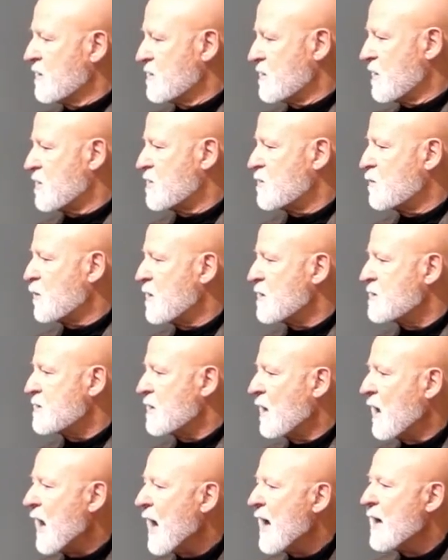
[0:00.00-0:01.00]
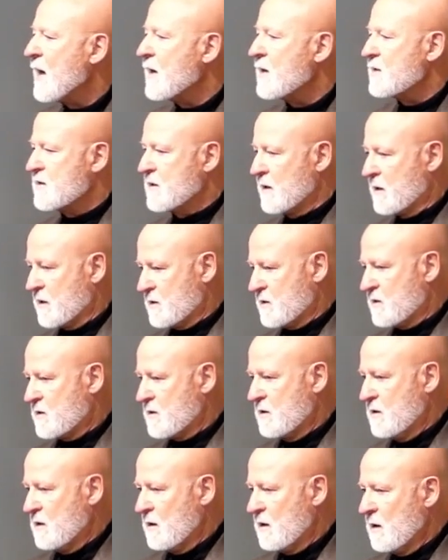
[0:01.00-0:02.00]
expressing as us,
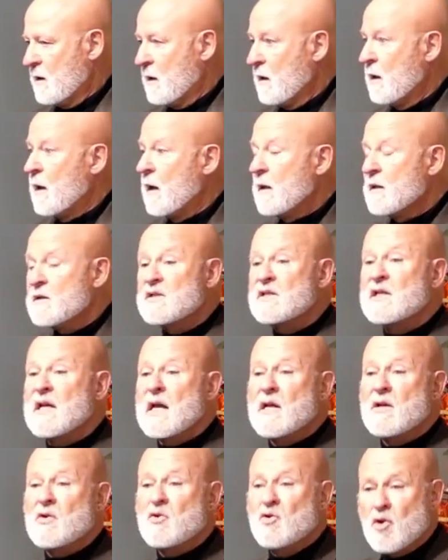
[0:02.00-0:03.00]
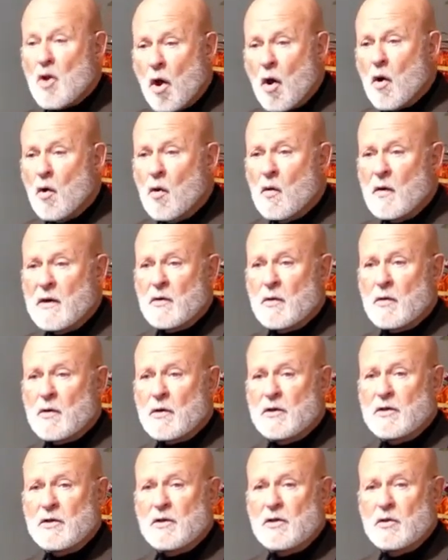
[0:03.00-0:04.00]
and say no in order
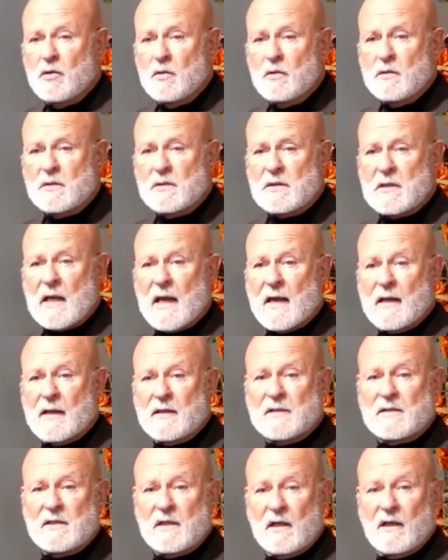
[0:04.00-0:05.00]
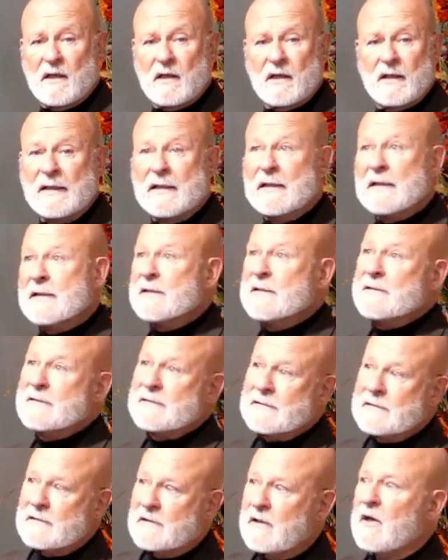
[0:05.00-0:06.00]
to use as a
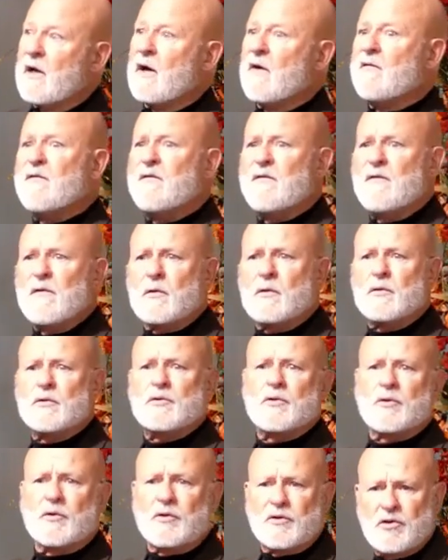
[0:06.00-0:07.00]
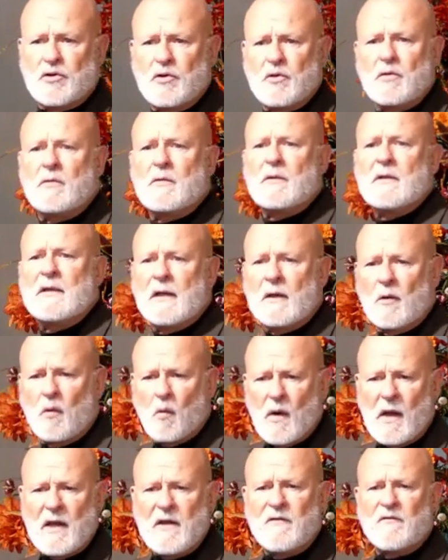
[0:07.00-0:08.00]
filter to get
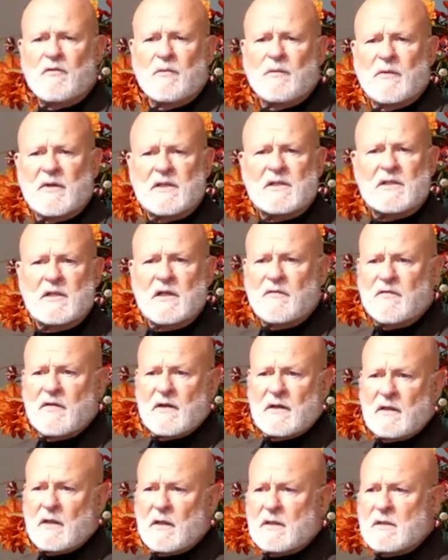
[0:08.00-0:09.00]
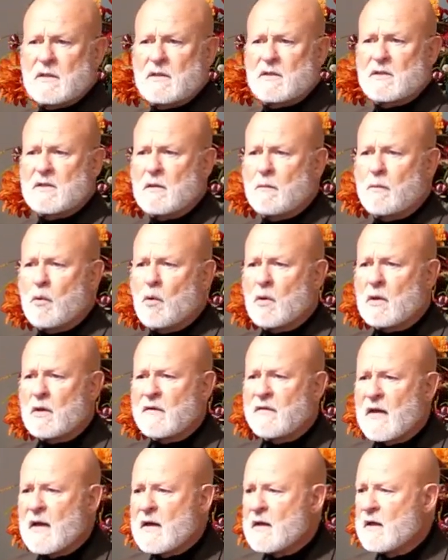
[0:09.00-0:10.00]
away from the stuff that doesn't support
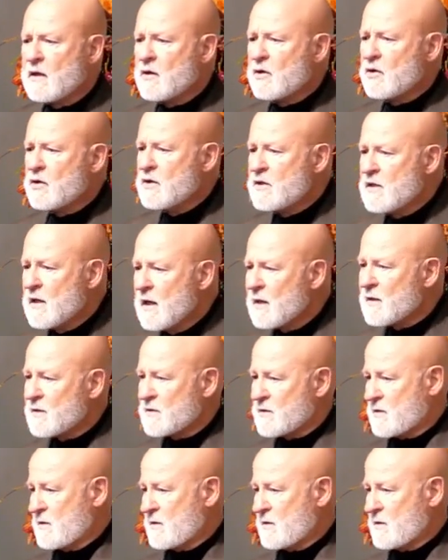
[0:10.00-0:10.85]
that inner yes,